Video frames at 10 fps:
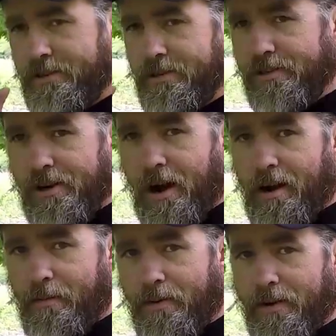to the
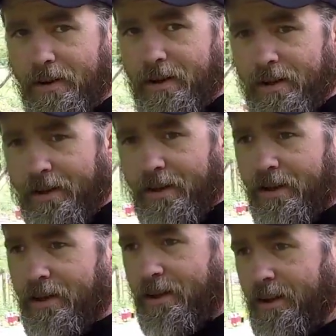shop.
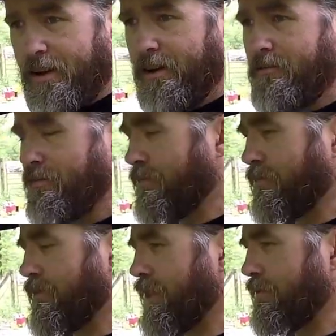
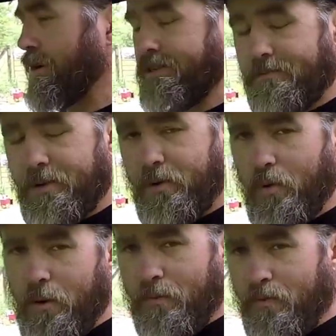We got some new
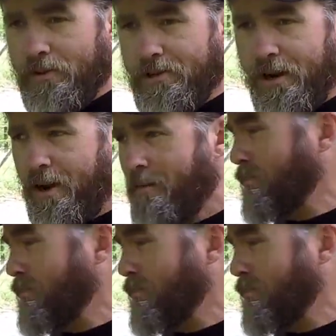equipment for the shop.